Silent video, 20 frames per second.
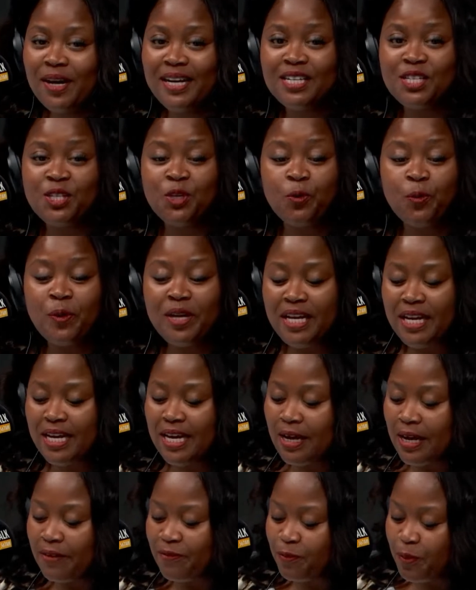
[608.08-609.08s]
right, so
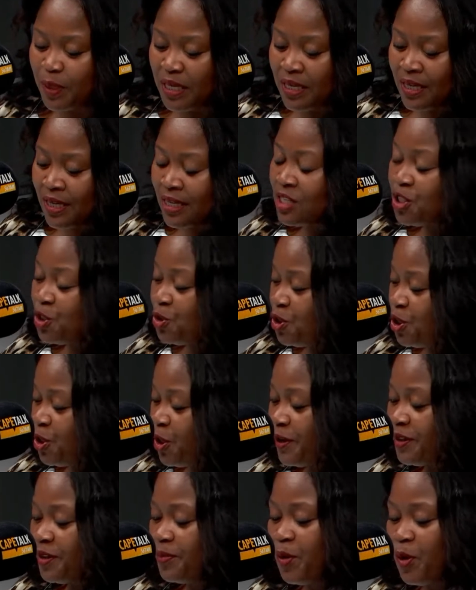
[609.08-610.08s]
we have been in
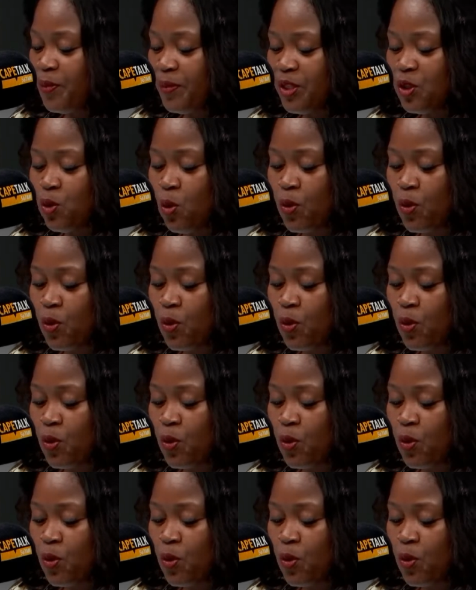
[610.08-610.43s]
studio at the moment